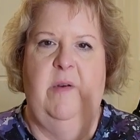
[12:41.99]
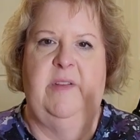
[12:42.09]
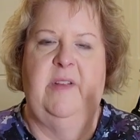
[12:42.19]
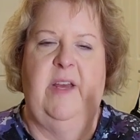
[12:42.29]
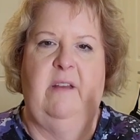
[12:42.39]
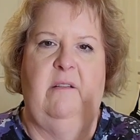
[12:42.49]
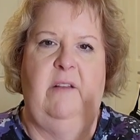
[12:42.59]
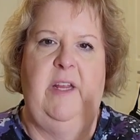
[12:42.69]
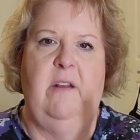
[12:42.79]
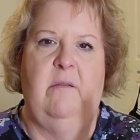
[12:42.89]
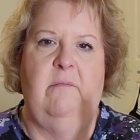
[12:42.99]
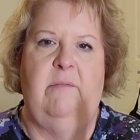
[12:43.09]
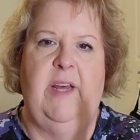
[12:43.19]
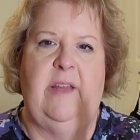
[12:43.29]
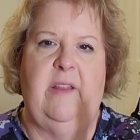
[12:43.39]
It's like
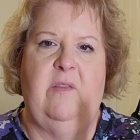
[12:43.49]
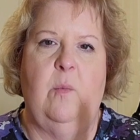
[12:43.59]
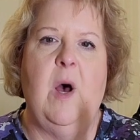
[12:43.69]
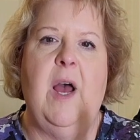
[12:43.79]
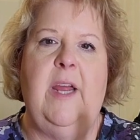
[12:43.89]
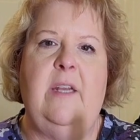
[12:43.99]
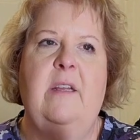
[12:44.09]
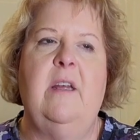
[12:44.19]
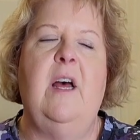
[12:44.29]
like this wide.